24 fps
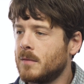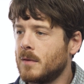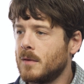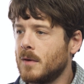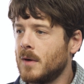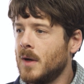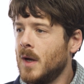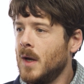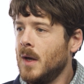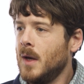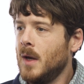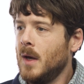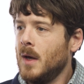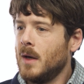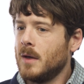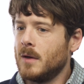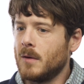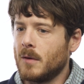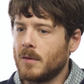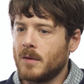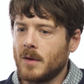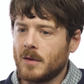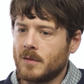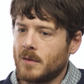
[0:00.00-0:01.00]
for
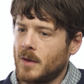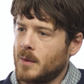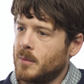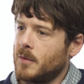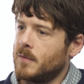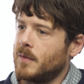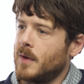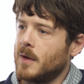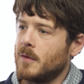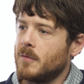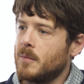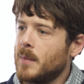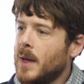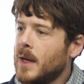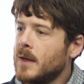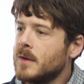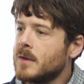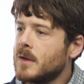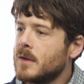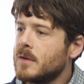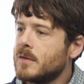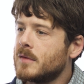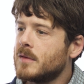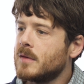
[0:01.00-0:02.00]
you know things like preventive
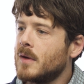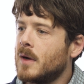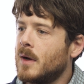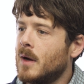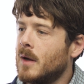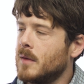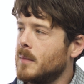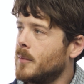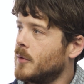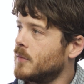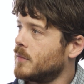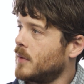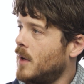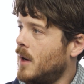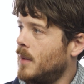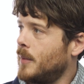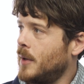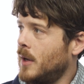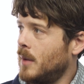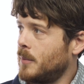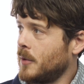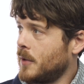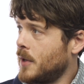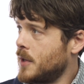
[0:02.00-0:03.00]
maintenance. Uh, the most
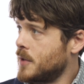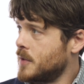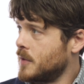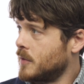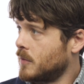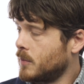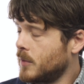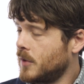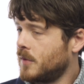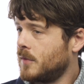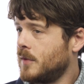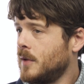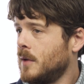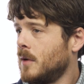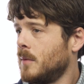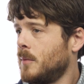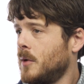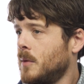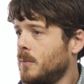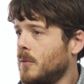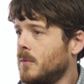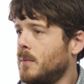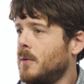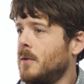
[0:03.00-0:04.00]
common applications we see are
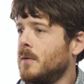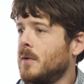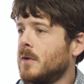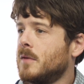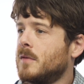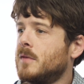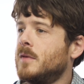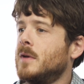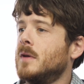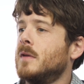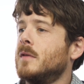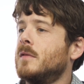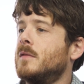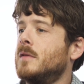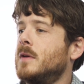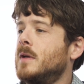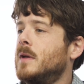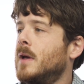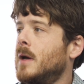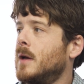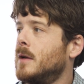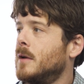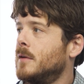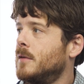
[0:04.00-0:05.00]
people pulling
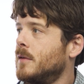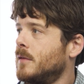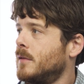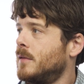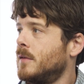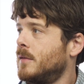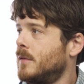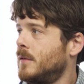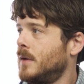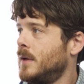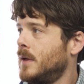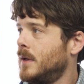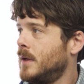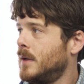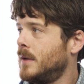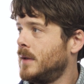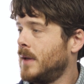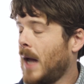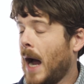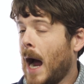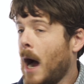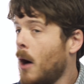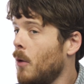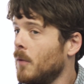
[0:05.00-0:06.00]
CNC data just to
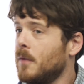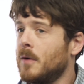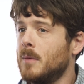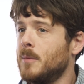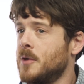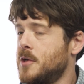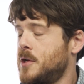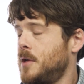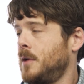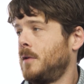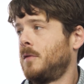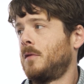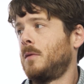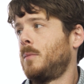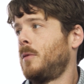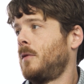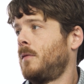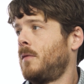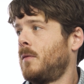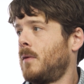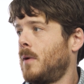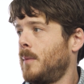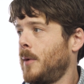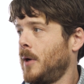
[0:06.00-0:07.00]
see how their machines are
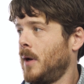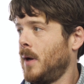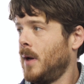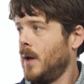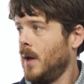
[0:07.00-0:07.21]
performing.